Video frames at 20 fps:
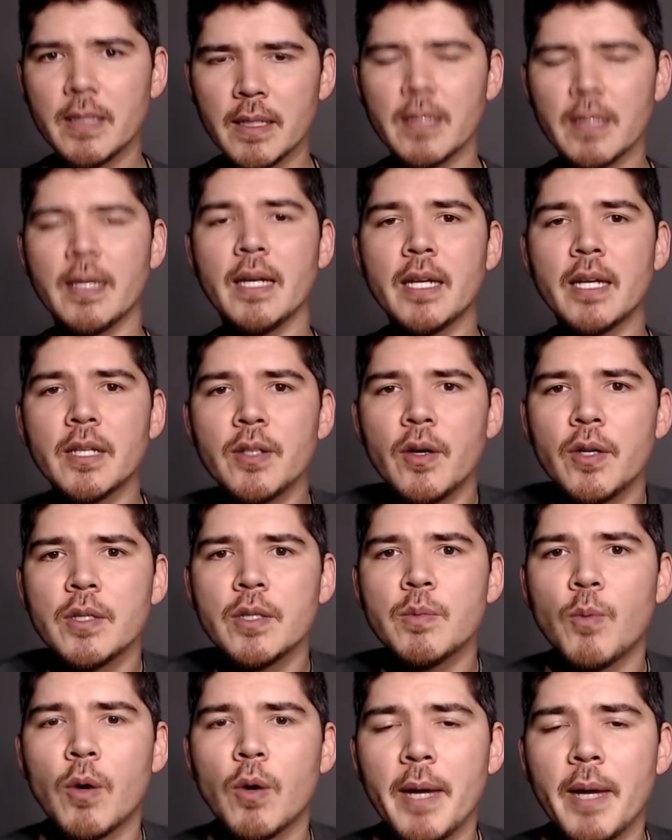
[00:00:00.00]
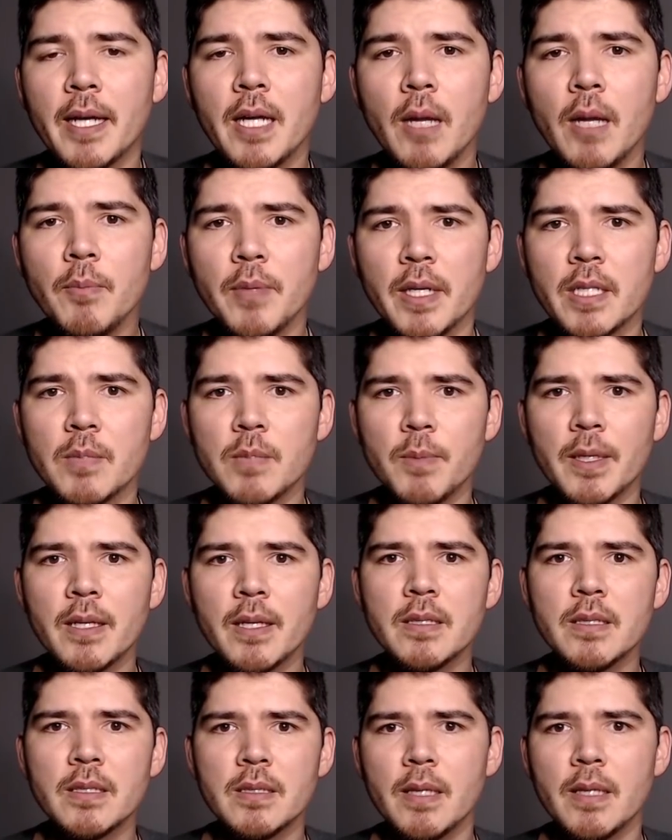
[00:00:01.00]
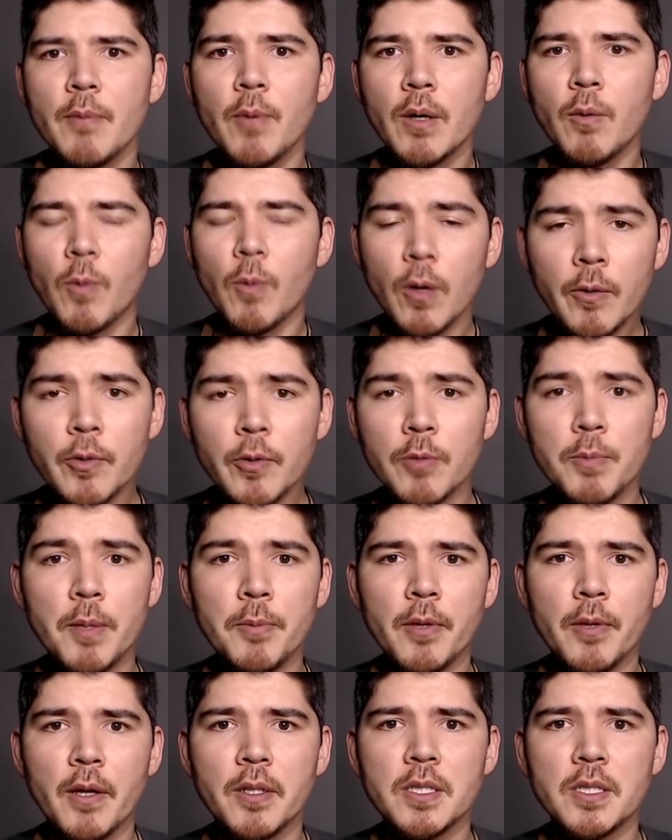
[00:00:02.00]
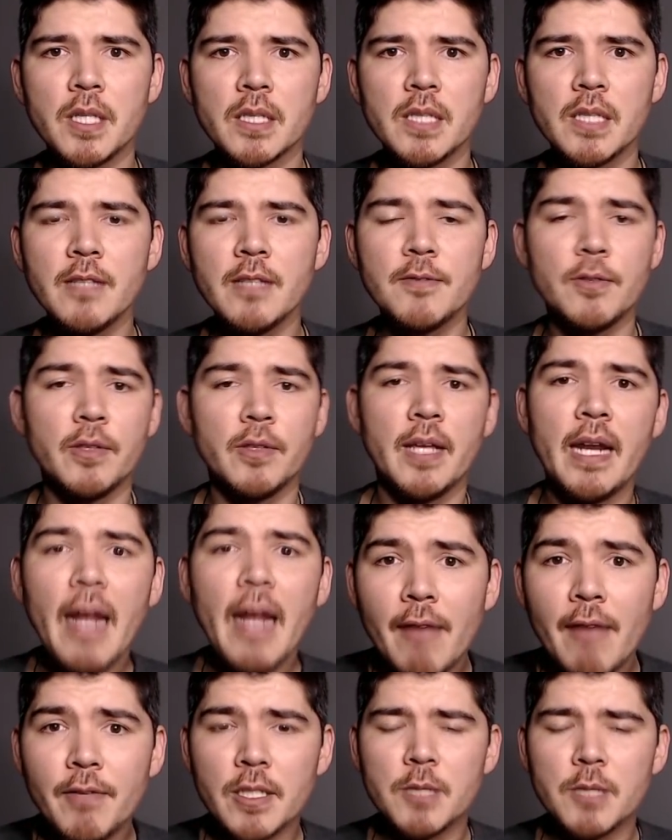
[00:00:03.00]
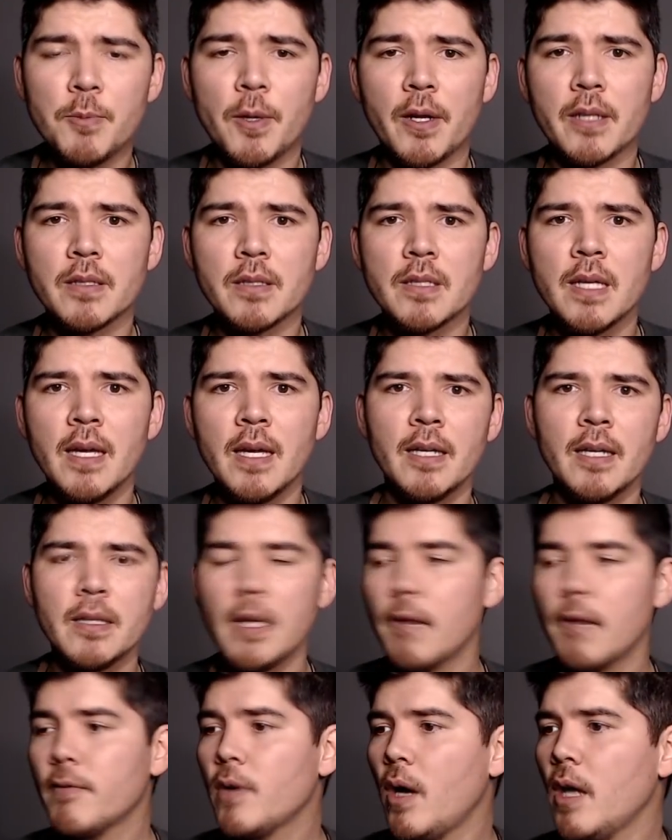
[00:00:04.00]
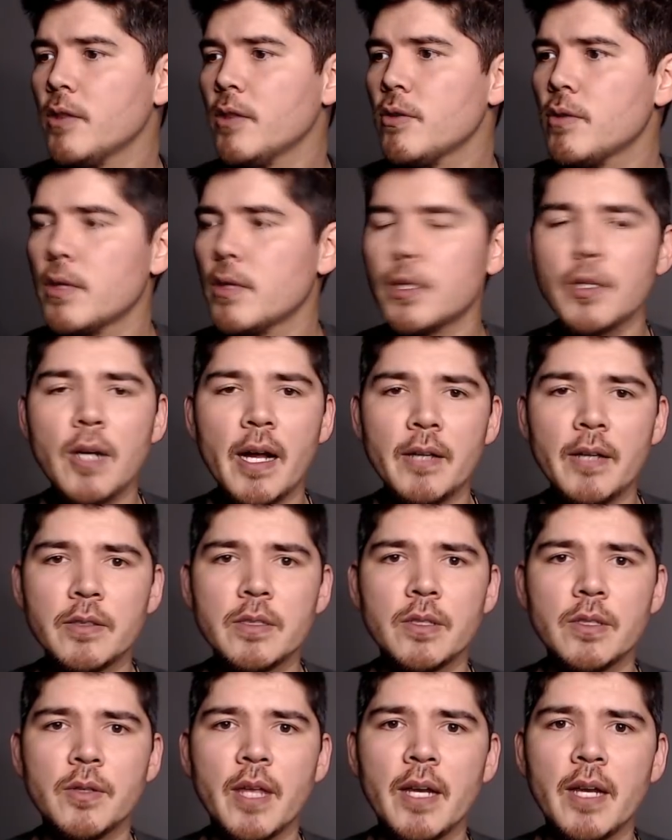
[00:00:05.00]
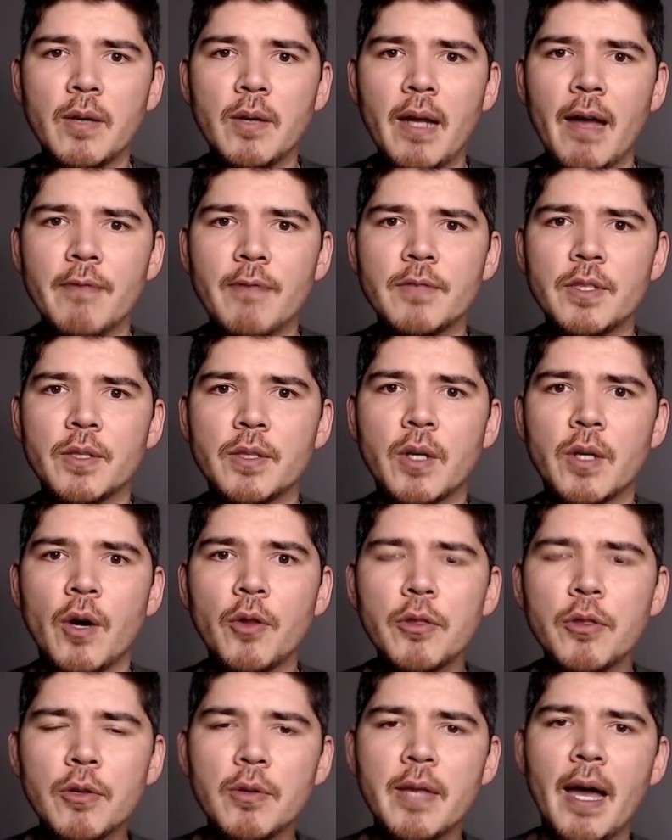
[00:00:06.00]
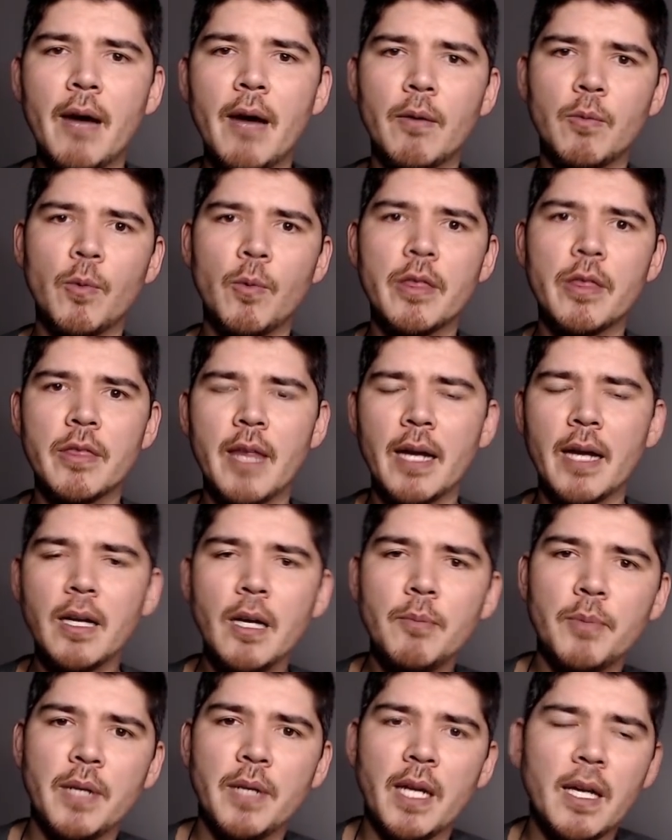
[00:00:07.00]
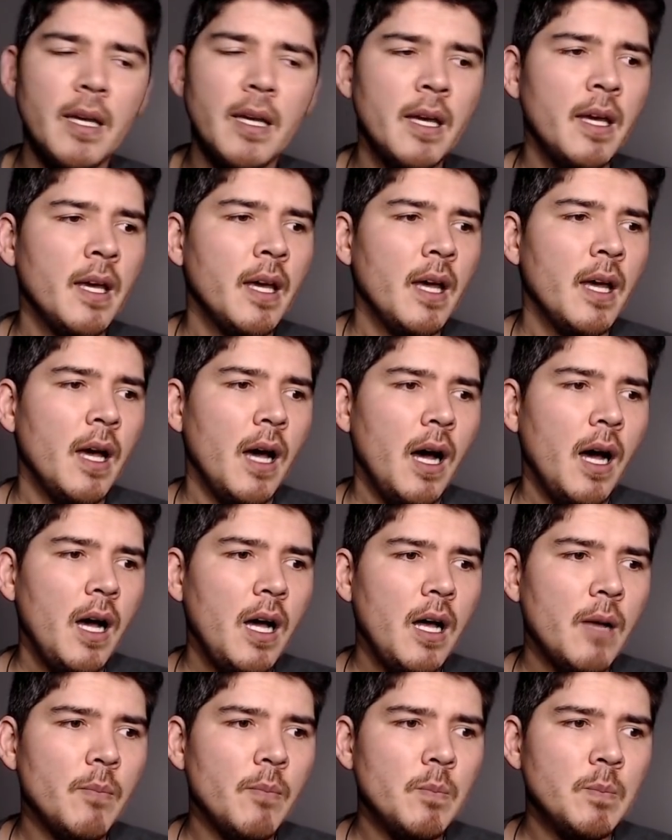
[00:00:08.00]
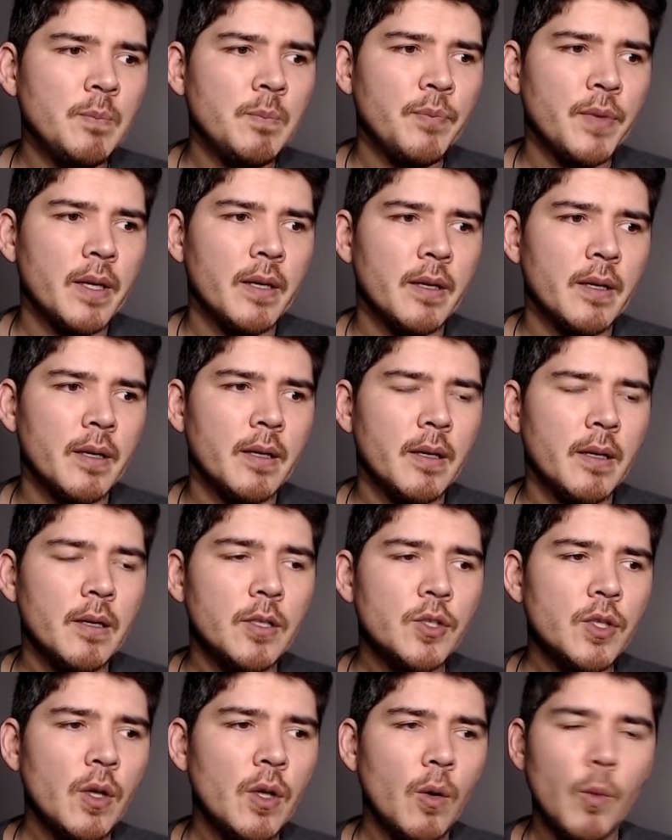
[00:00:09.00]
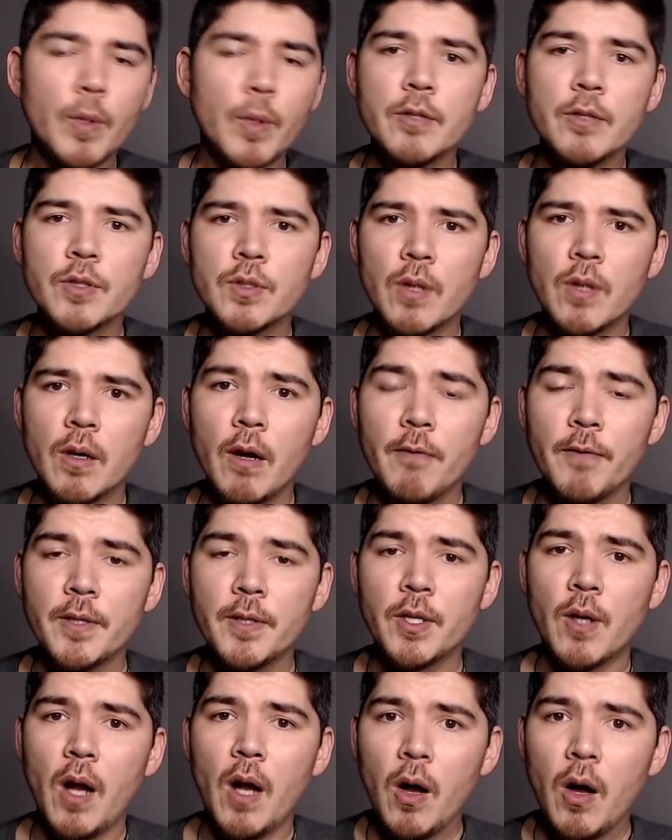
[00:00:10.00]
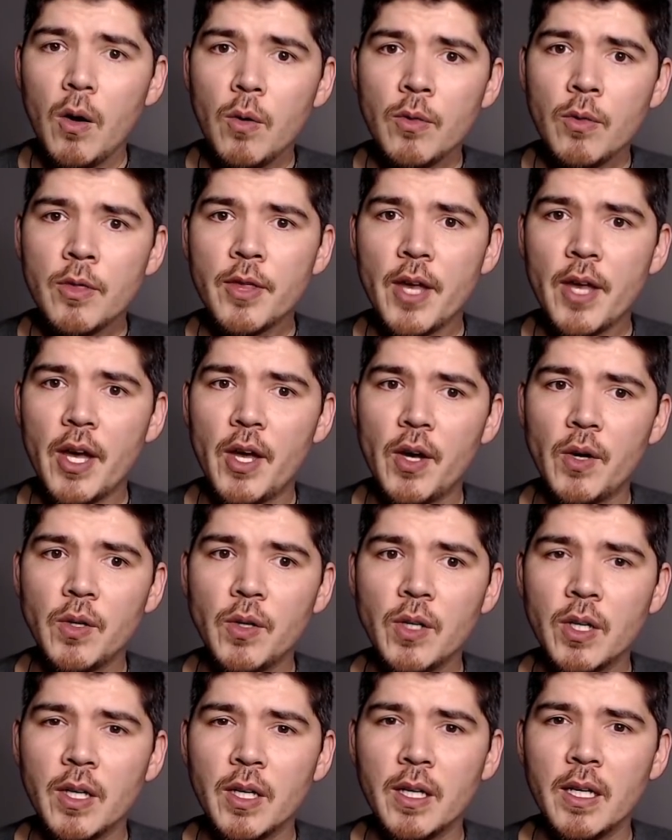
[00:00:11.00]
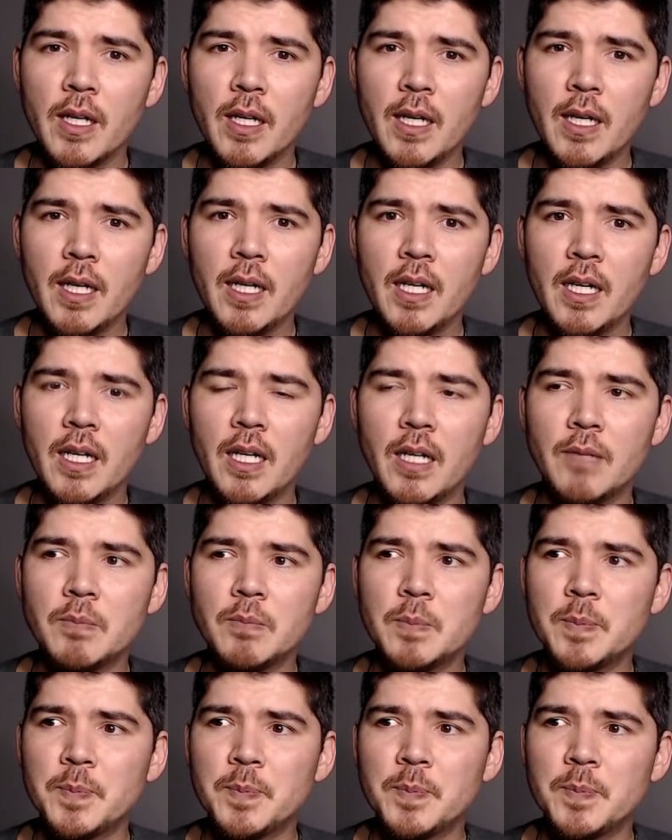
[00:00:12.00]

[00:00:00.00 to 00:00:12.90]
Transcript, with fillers: getting noticed more by companies because they want to work with people that are successful, that have experience, that have gone through the trials, so they don't have to go through that with that company. Um, so when you start off on your own, though, uh,